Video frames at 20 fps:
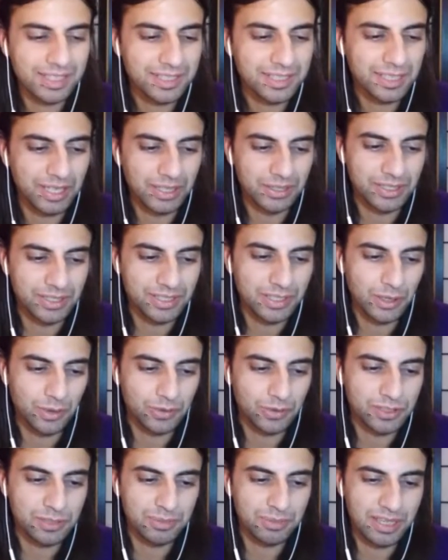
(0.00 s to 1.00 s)
Politoed
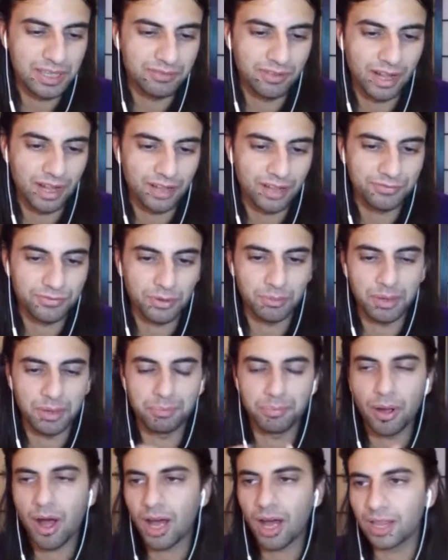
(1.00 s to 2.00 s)
is going to be evolved
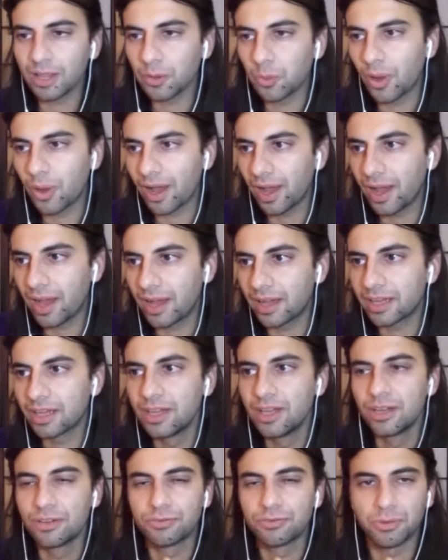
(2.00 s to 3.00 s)
from a
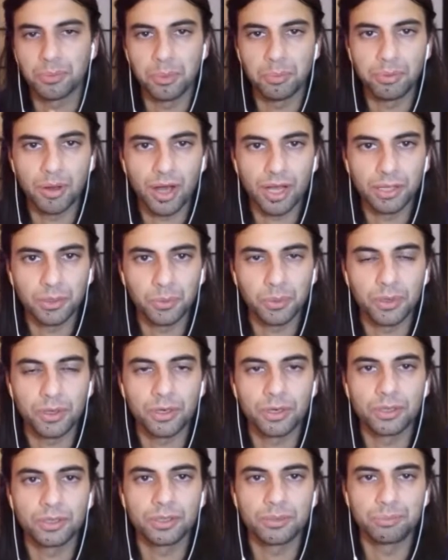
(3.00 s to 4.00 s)
Poliwag, from a
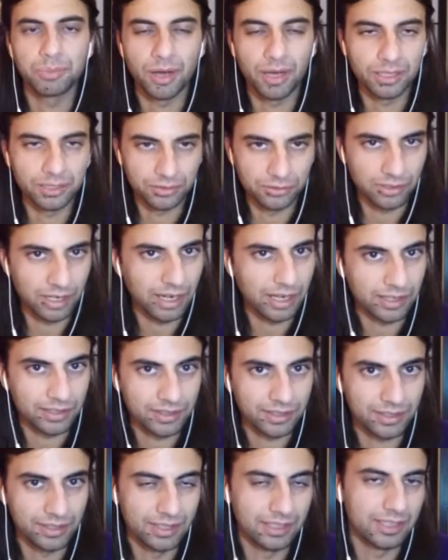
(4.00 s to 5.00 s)
Poliwhirl, a
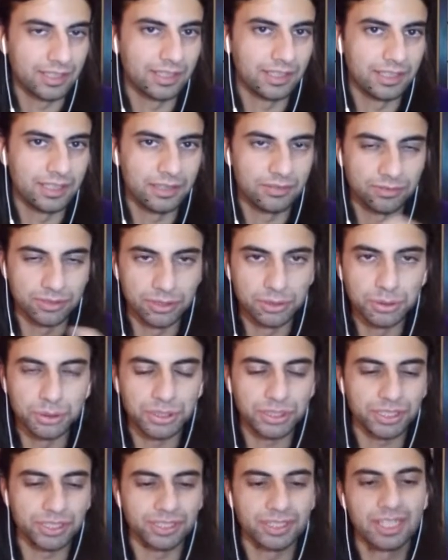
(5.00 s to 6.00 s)
Poliwrath
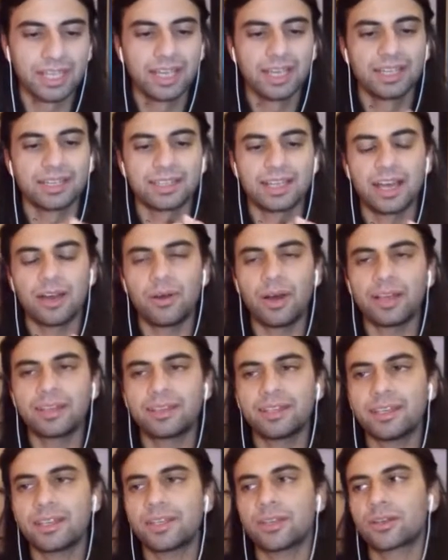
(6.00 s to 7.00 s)
evolution. Now,
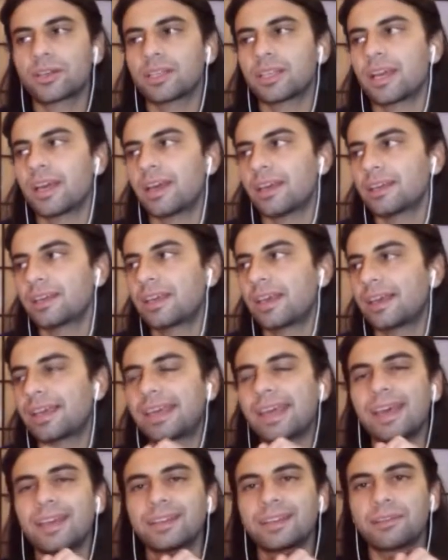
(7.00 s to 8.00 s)
I think you're going to have...
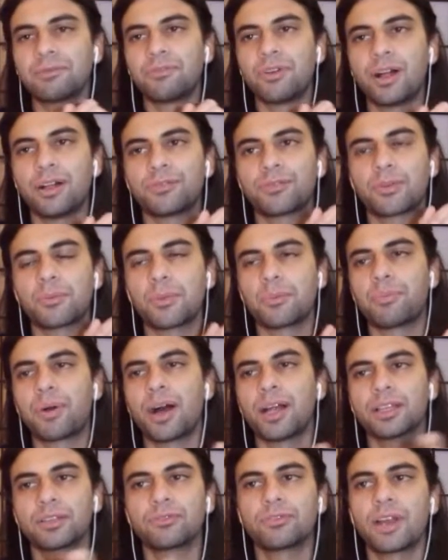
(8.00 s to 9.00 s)
He can't evolve from
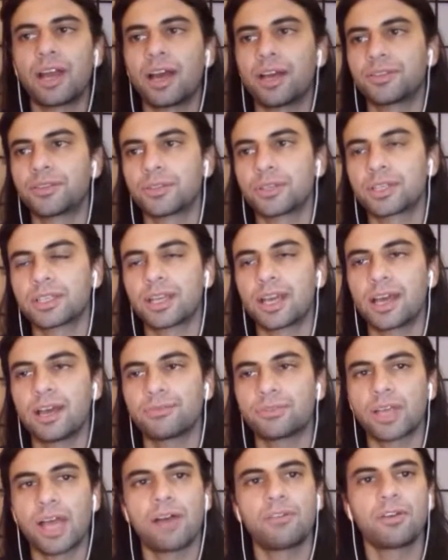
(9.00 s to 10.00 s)
a Poliwrath. You're going
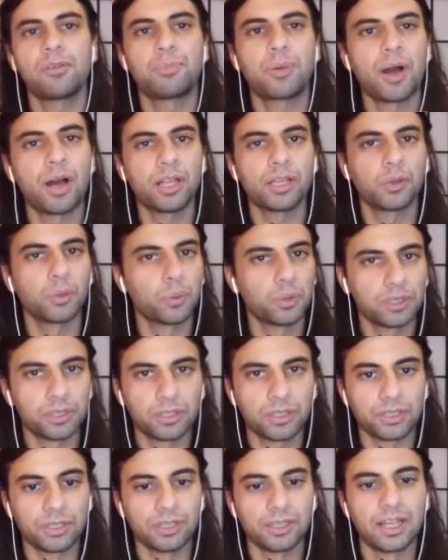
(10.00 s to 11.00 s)
to have a
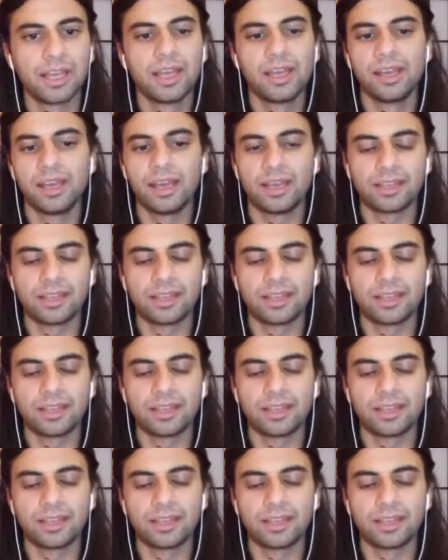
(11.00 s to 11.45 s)
Poliwhirl.